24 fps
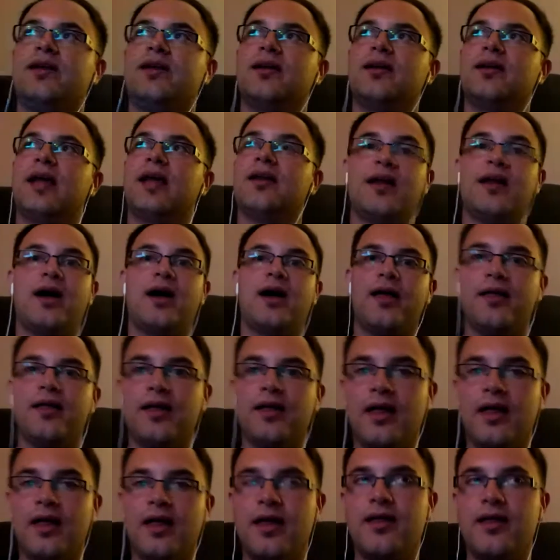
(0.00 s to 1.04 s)
And
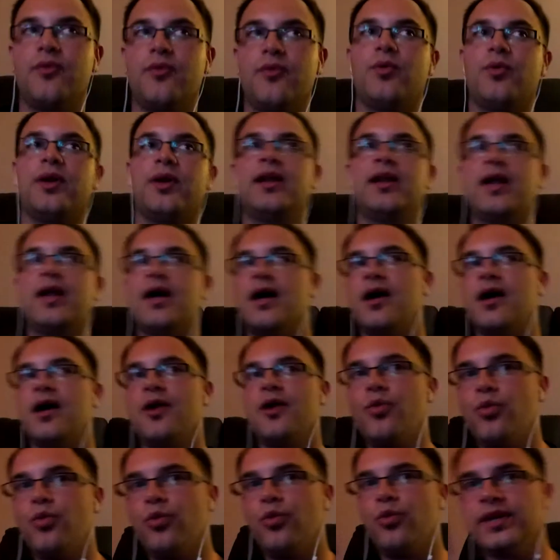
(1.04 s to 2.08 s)
when
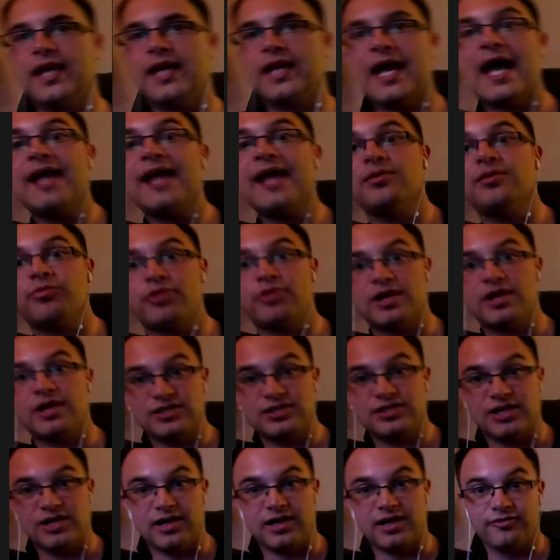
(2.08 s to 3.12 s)
they had the
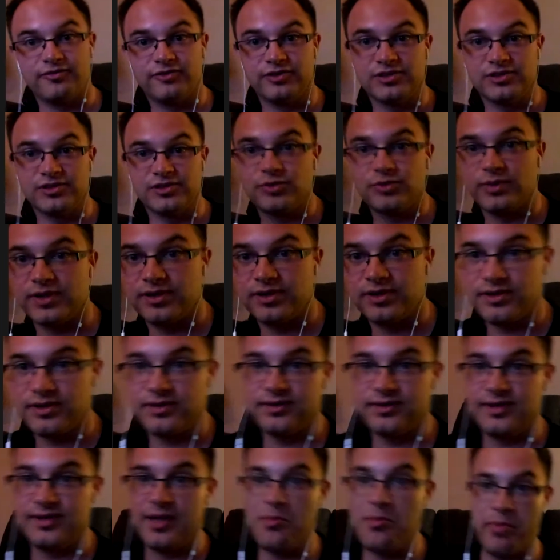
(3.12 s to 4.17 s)
press conference with
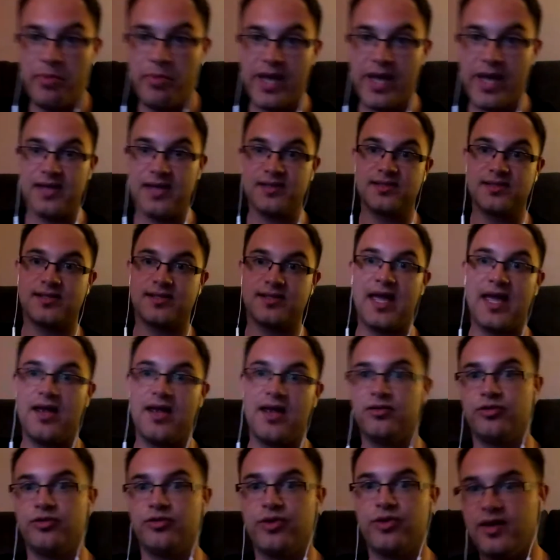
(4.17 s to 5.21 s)
Tim Bez
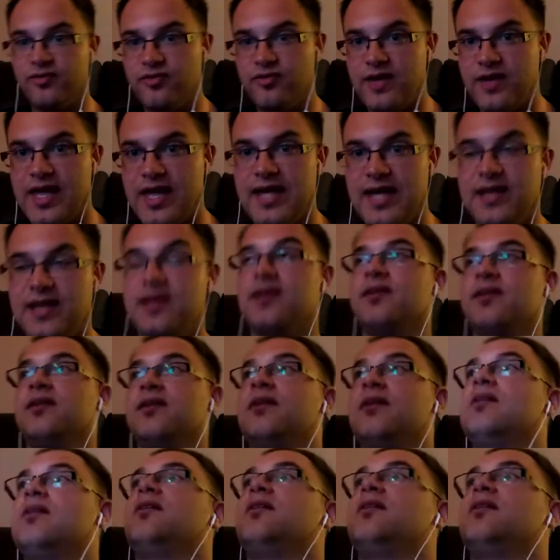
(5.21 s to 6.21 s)
and Greg Vanny,